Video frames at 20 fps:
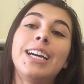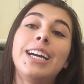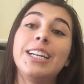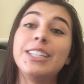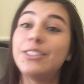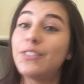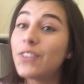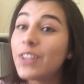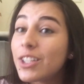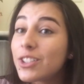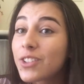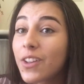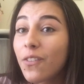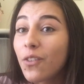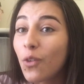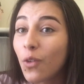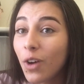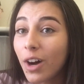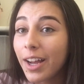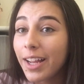I just finished
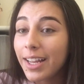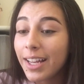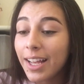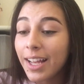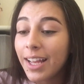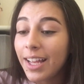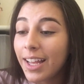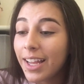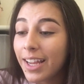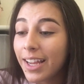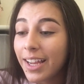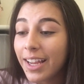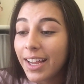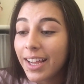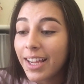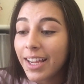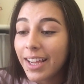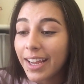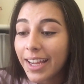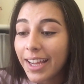level 1
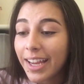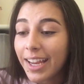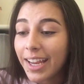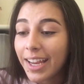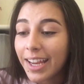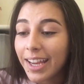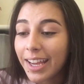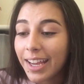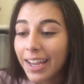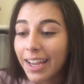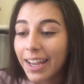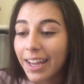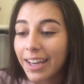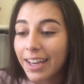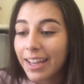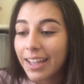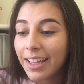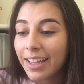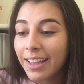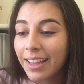
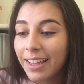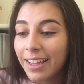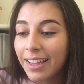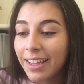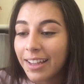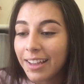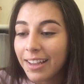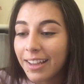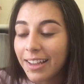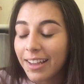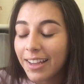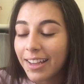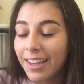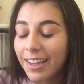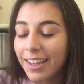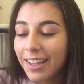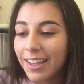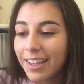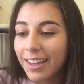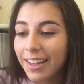and
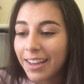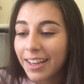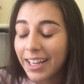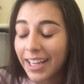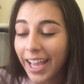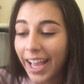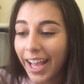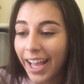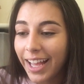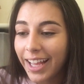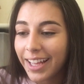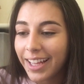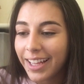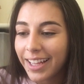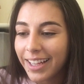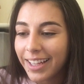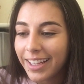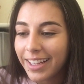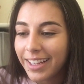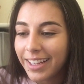yeah,
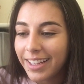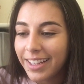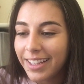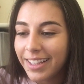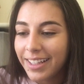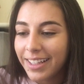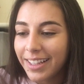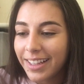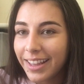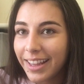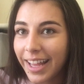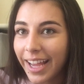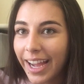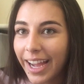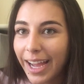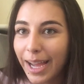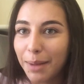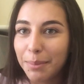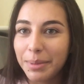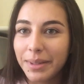
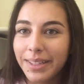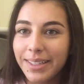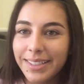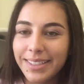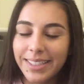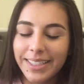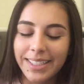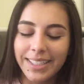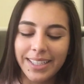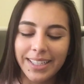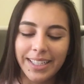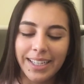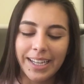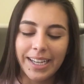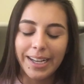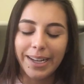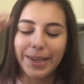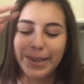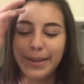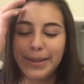that happened.
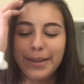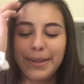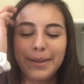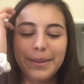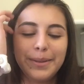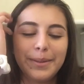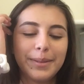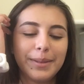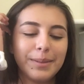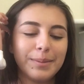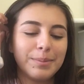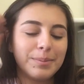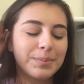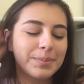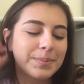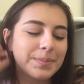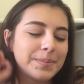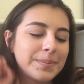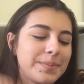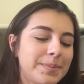
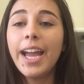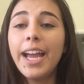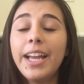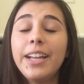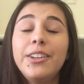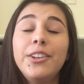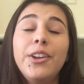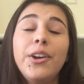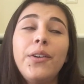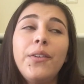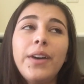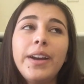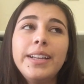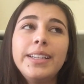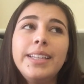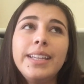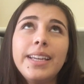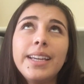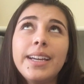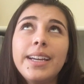Um, I had no
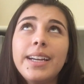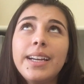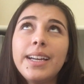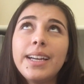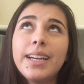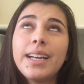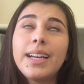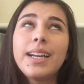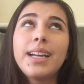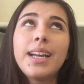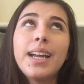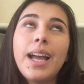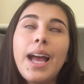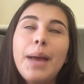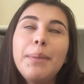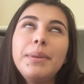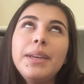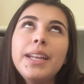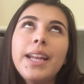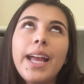idea,
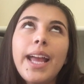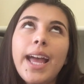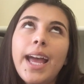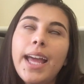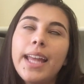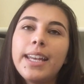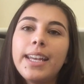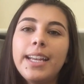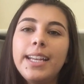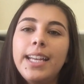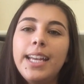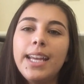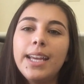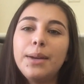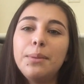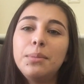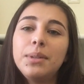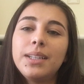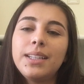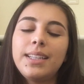I mean I had an
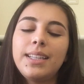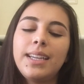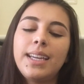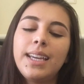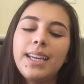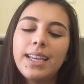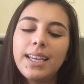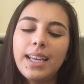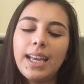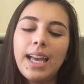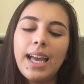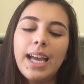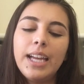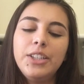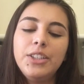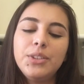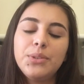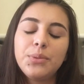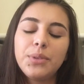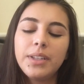idea but like I
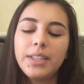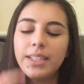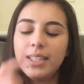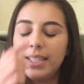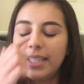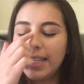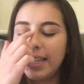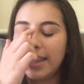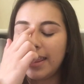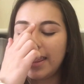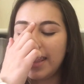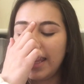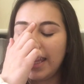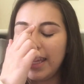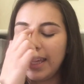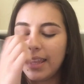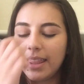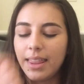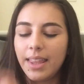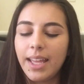just really didn't
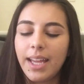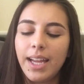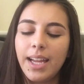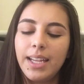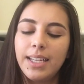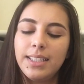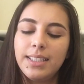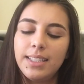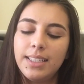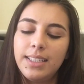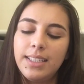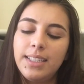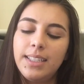think that